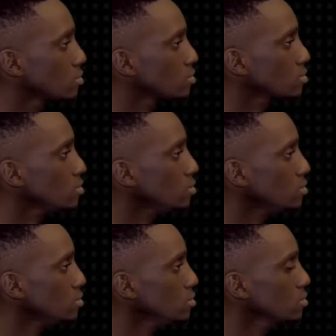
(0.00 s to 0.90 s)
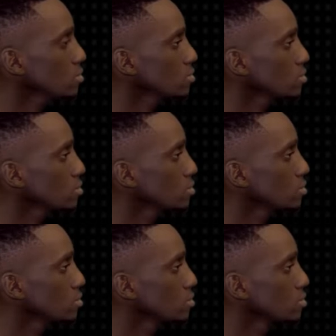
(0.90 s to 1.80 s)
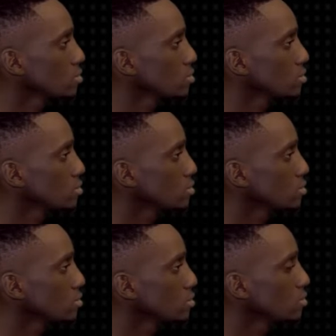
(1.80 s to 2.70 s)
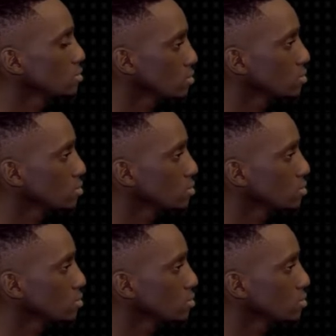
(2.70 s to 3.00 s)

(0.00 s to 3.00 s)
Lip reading: This person isn't speaking.